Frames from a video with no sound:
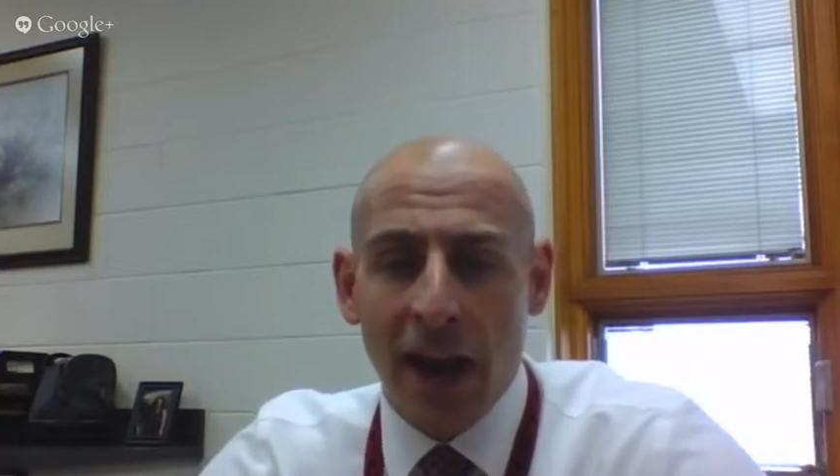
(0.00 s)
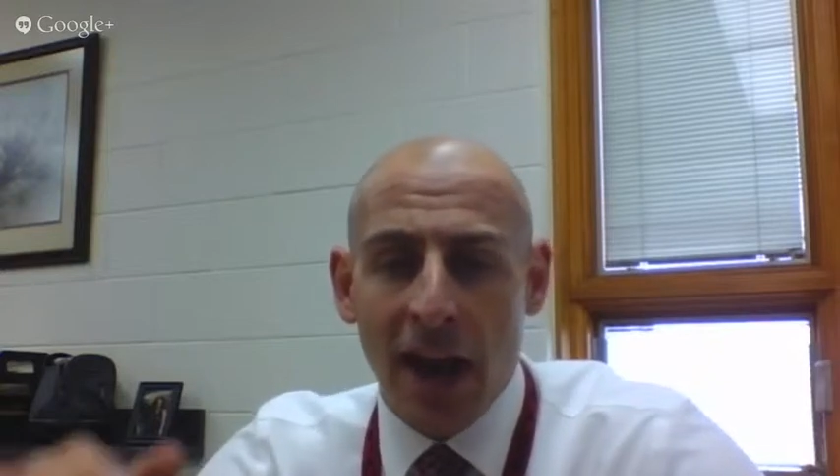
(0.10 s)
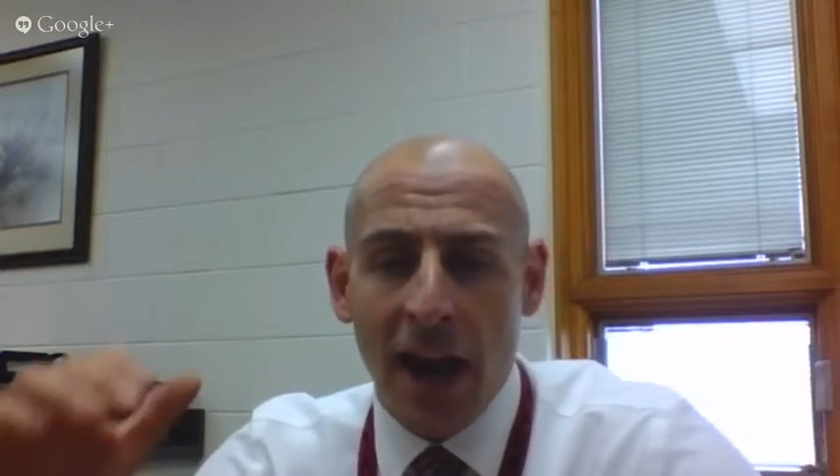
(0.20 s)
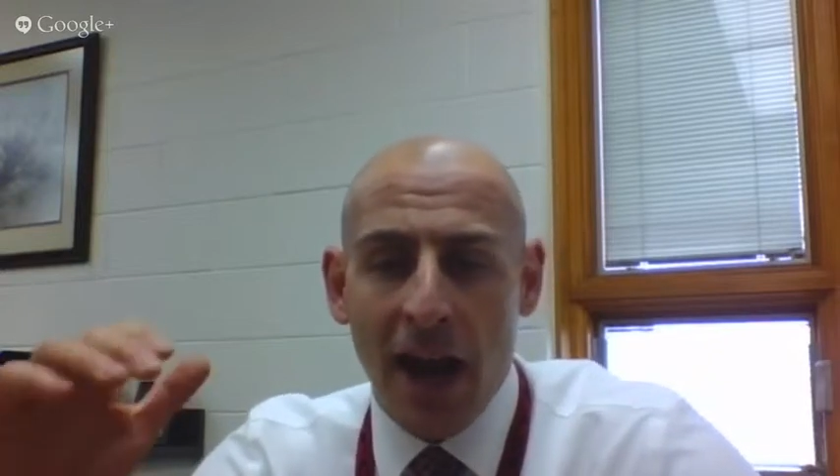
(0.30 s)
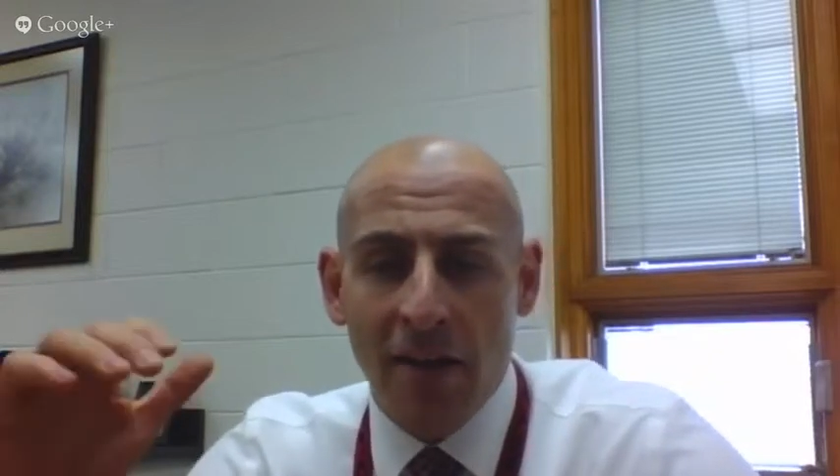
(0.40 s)

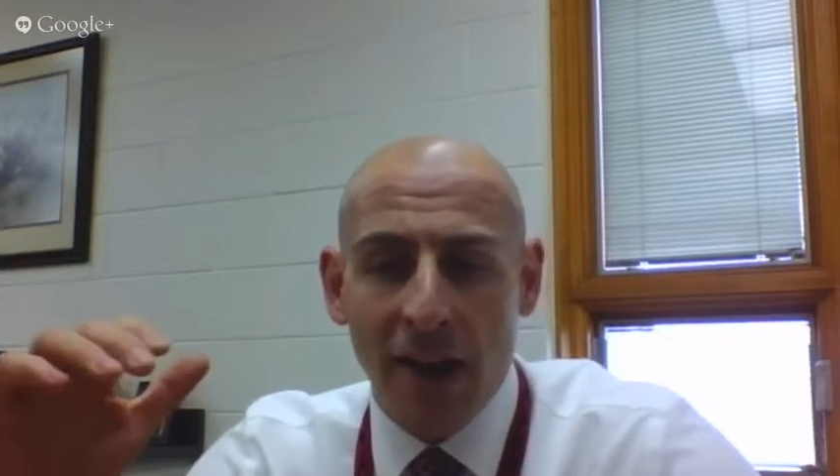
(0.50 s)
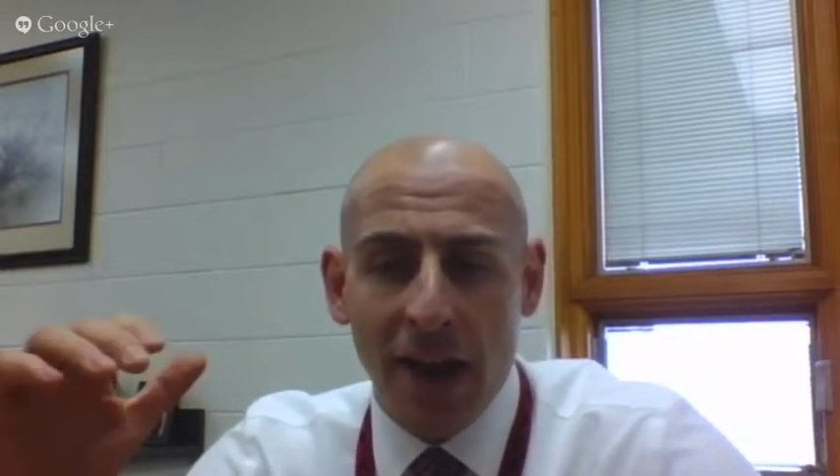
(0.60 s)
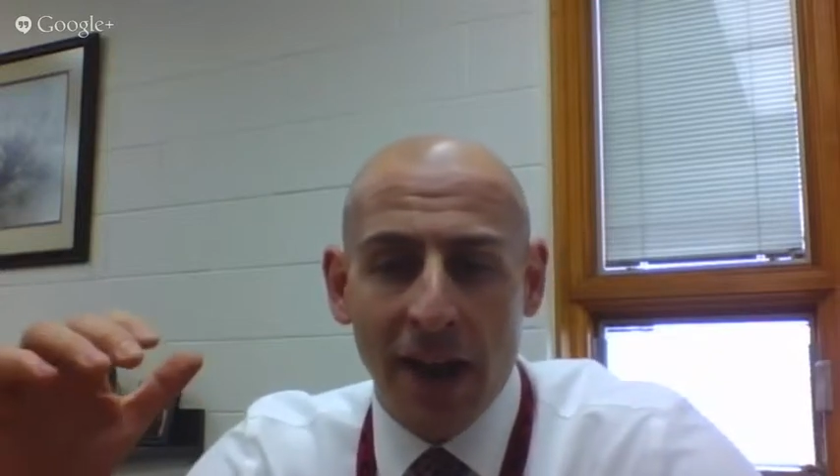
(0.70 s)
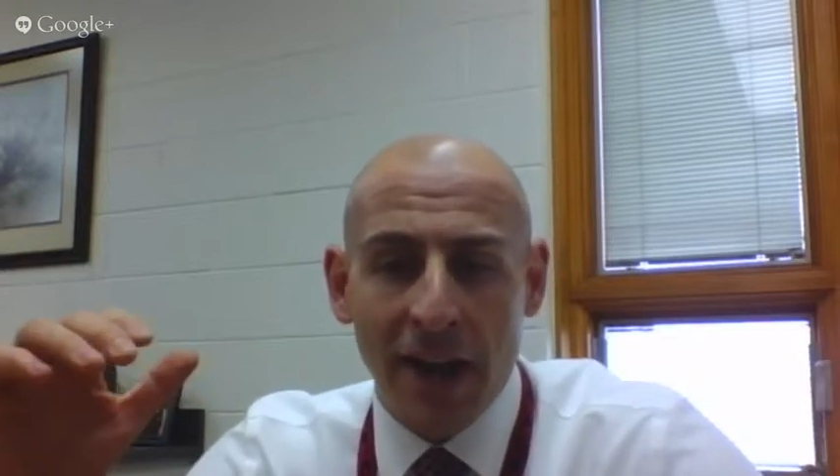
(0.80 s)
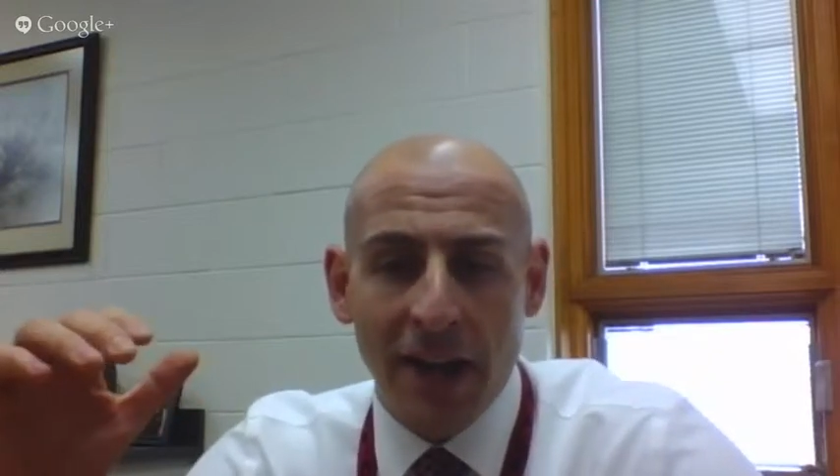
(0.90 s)
and I have
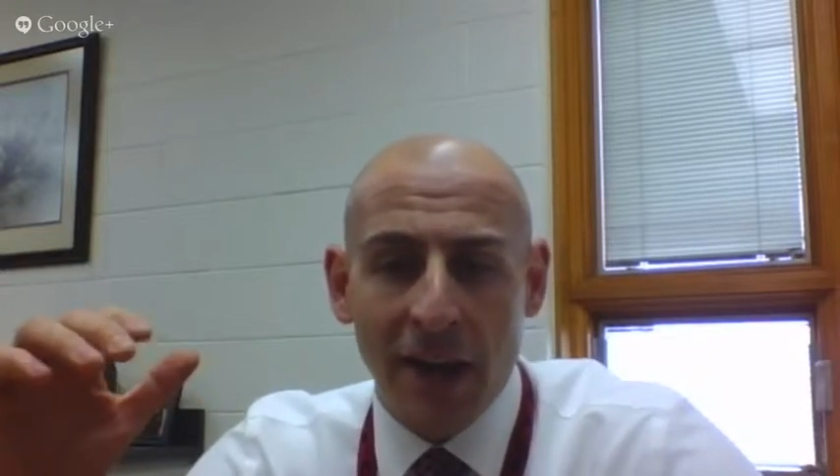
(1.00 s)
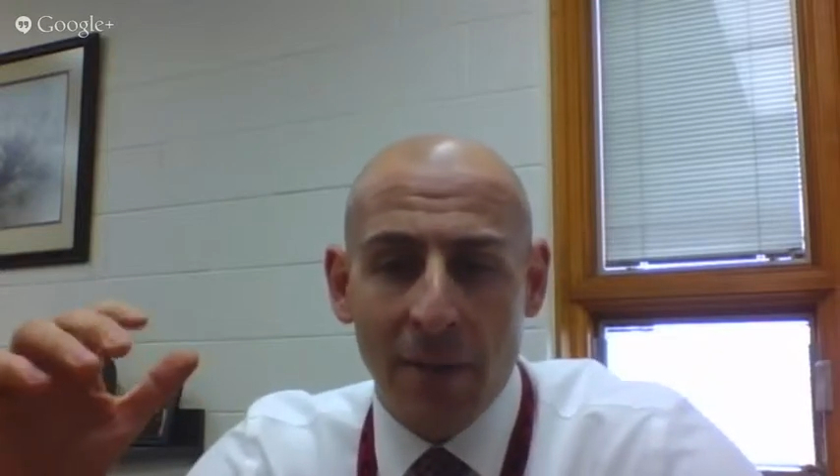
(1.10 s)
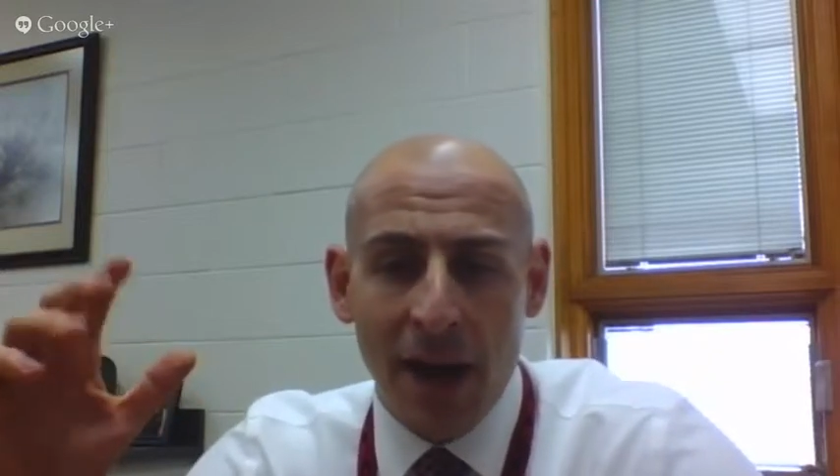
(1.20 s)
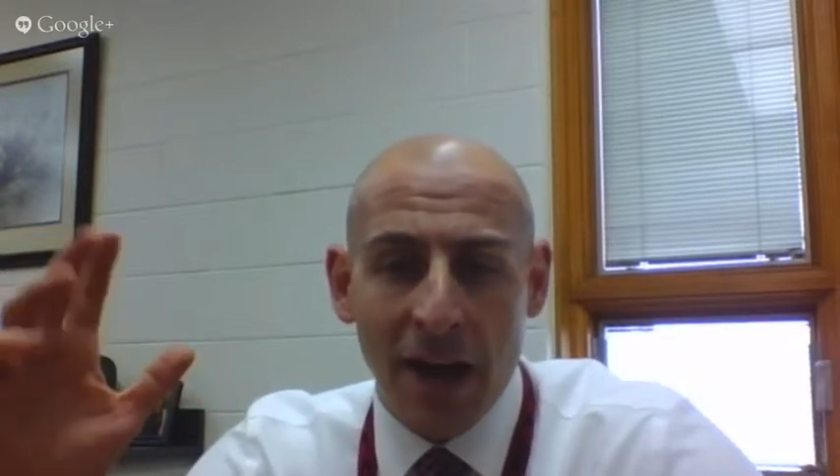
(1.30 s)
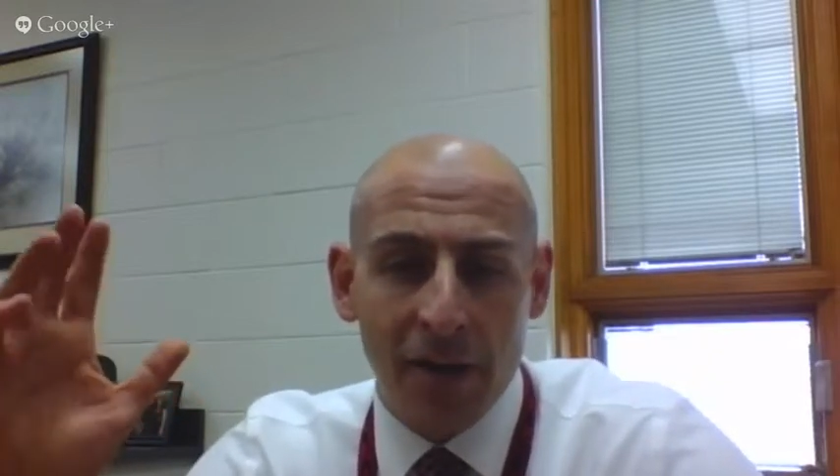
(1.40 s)
in
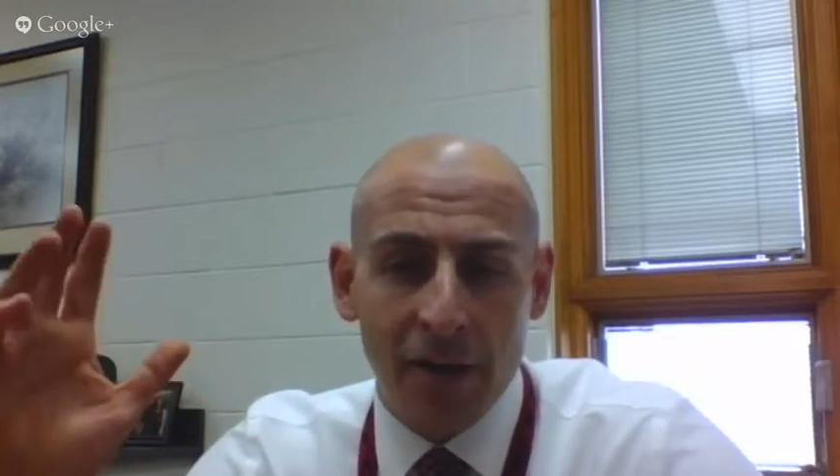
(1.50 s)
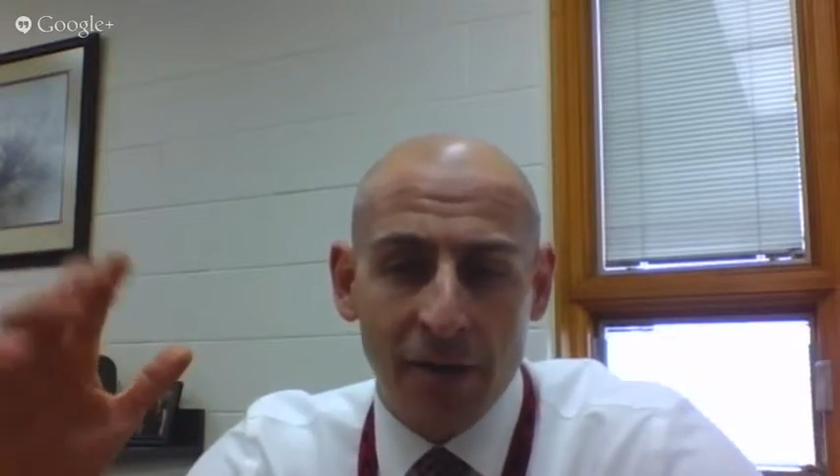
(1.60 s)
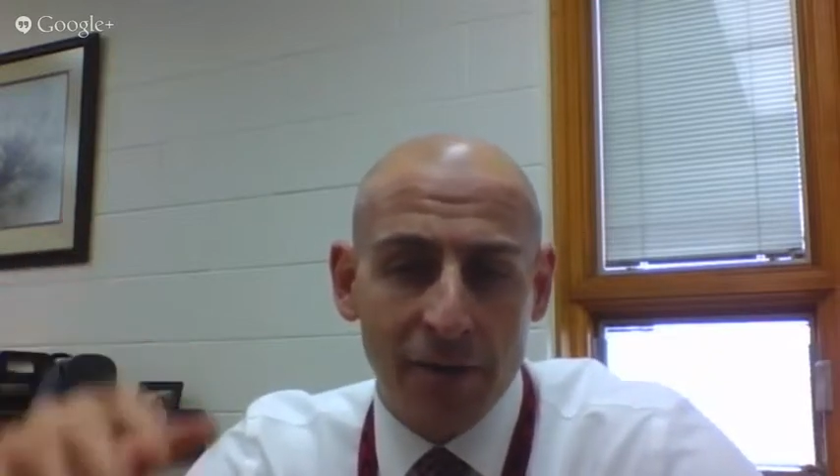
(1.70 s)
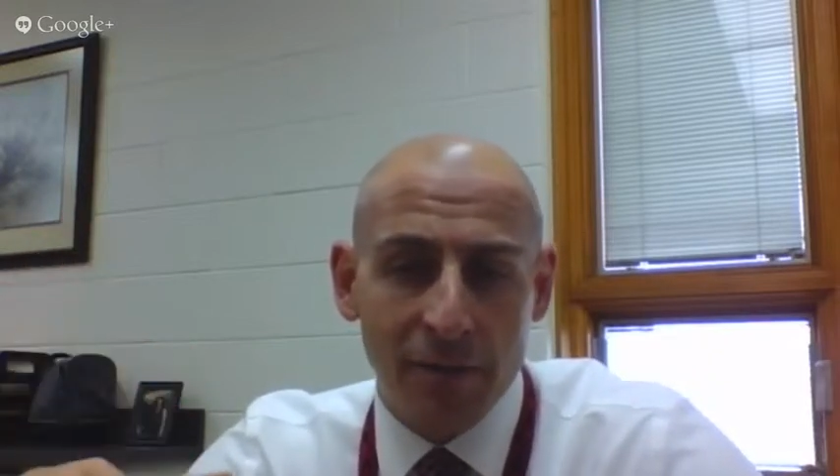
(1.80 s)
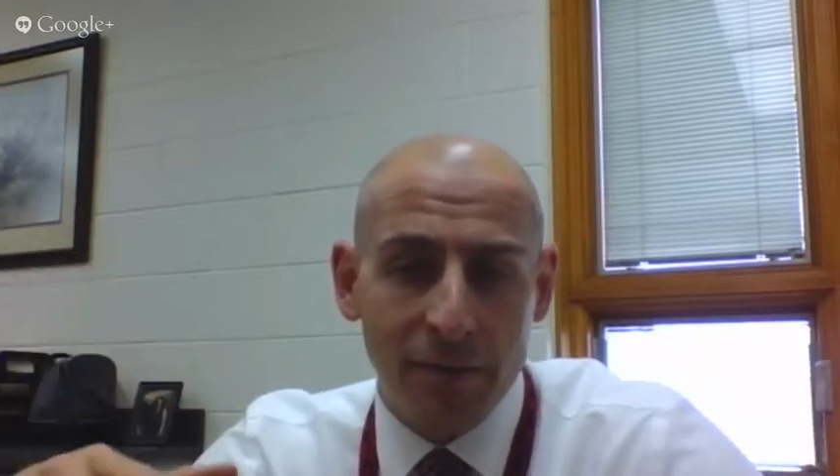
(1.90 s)
a matter
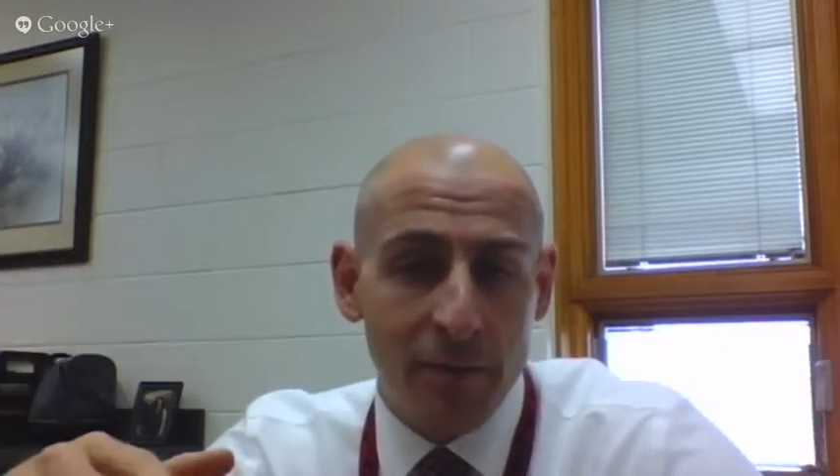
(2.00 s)
of,